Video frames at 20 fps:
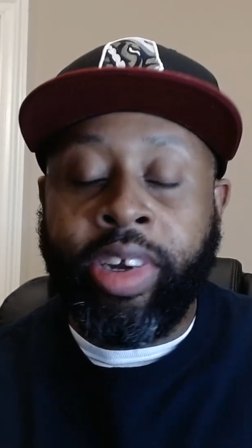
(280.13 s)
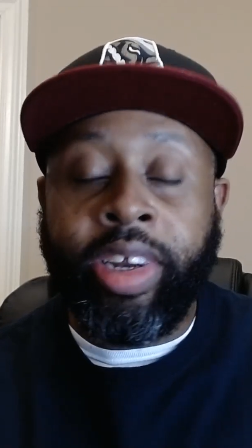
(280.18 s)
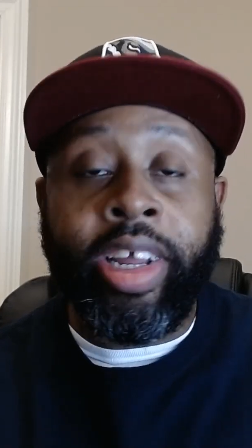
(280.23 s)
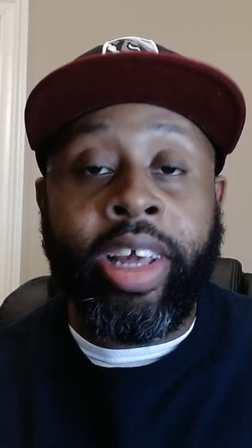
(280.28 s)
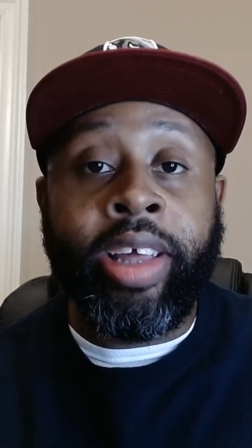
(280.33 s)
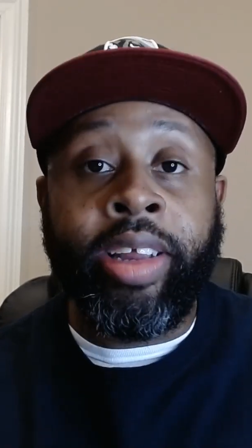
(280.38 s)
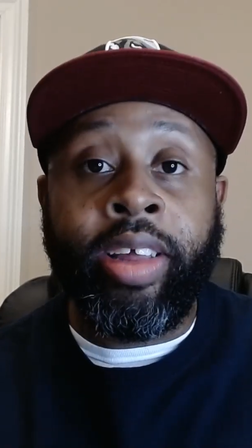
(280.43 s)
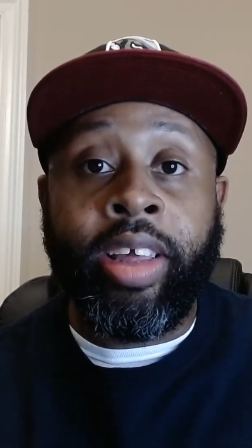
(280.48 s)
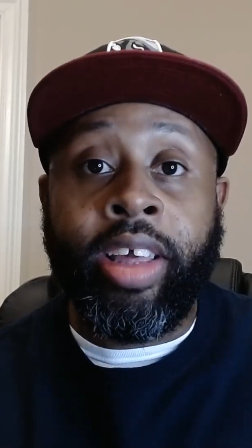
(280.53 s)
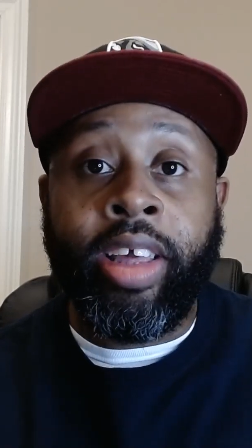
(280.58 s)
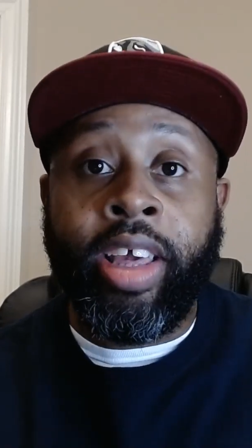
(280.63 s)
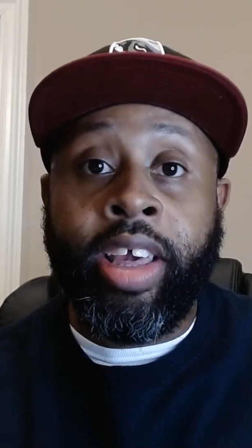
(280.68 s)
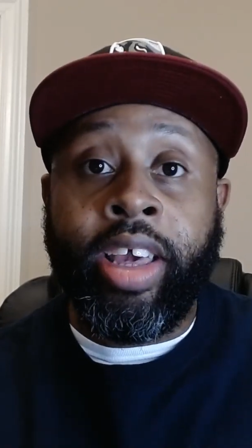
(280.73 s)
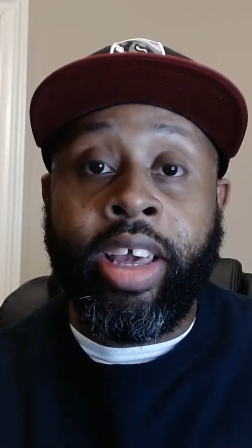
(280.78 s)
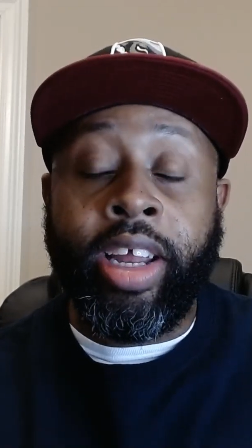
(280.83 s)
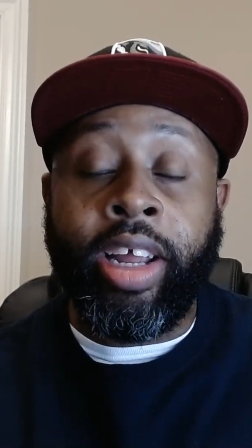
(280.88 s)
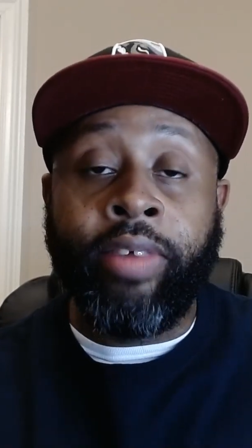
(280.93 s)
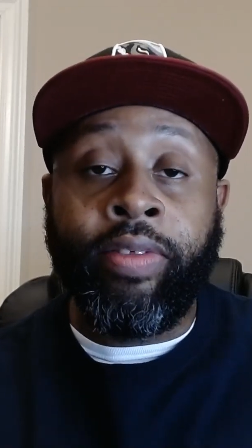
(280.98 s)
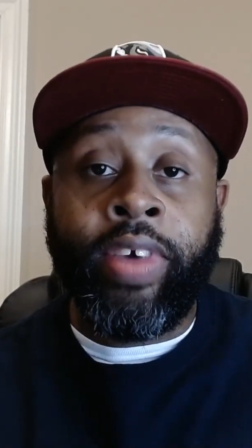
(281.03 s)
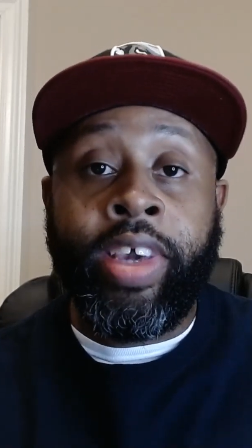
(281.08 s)
And
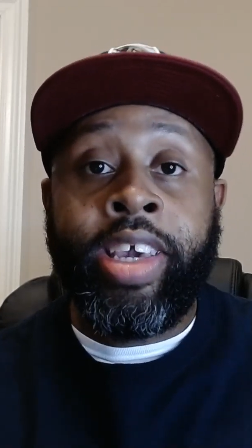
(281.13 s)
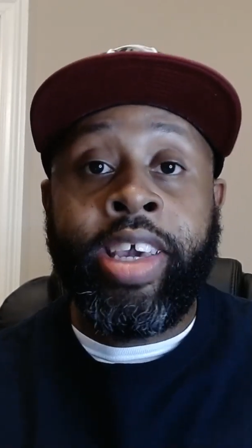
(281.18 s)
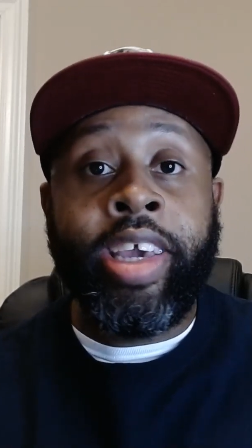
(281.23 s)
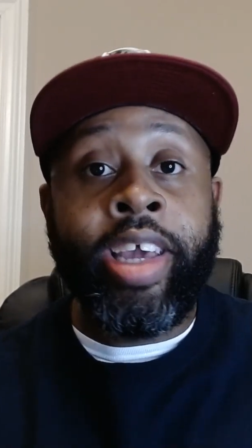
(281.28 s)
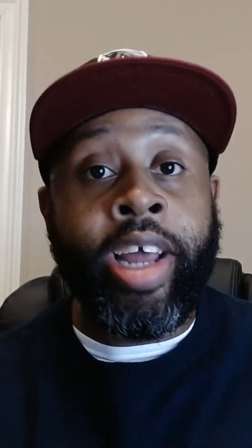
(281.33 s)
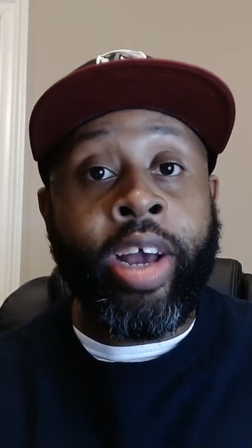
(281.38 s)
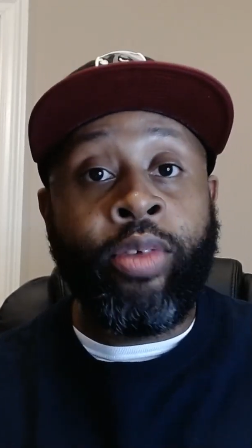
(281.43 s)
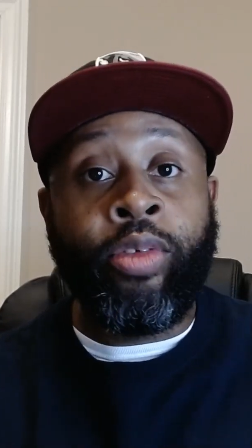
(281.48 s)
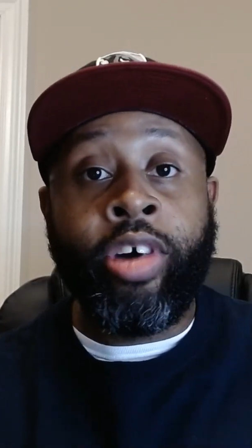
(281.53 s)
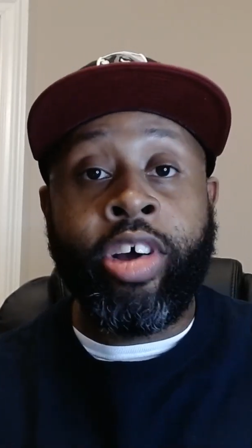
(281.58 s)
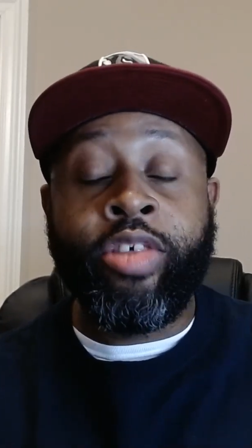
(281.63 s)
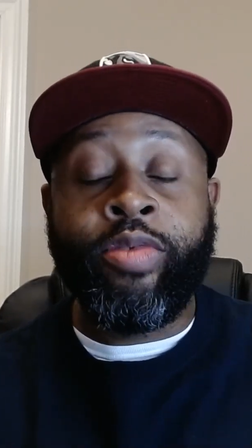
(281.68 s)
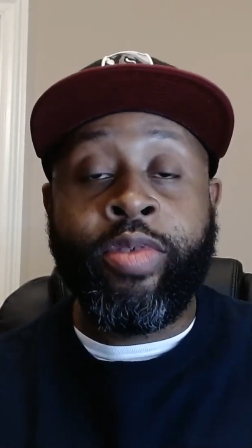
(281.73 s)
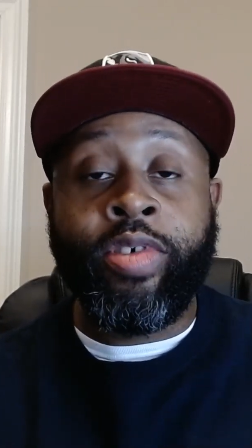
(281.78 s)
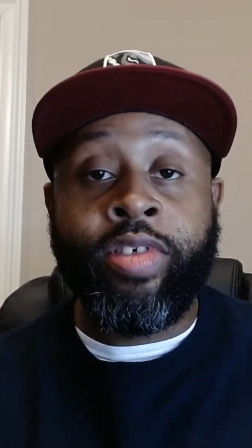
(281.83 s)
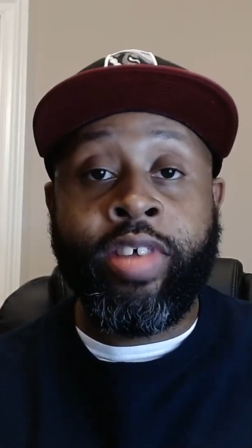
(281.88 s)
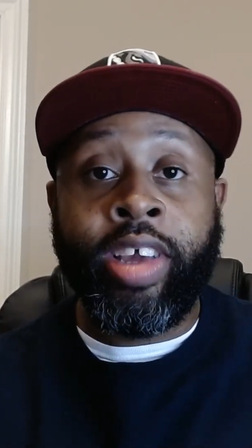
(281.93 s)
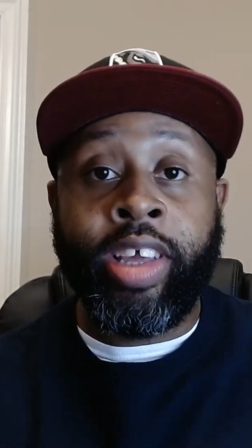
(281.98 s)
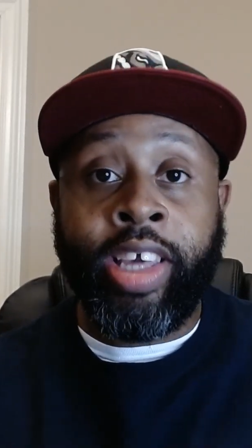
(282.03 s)
if he get at 100%,